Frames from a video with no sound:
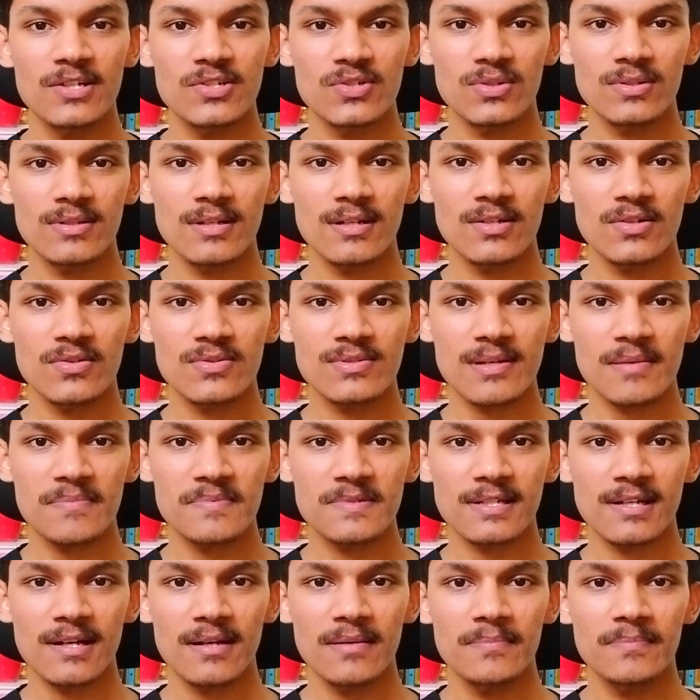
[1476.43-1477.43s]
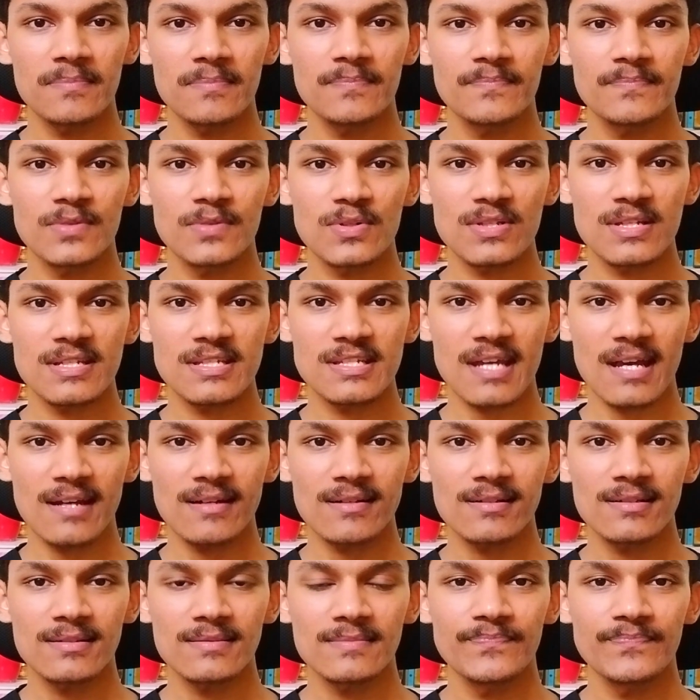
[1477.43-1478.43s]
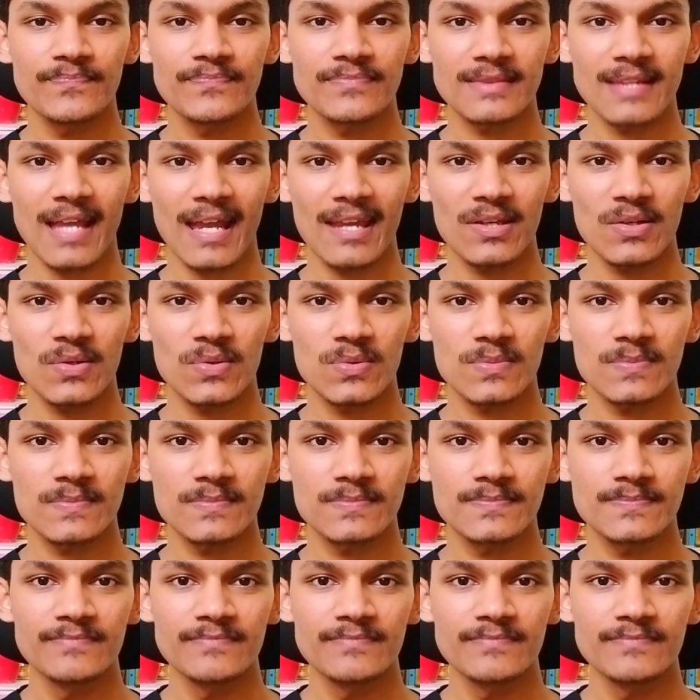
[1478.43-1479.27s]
sure that you subscribe to the channel. Thank you.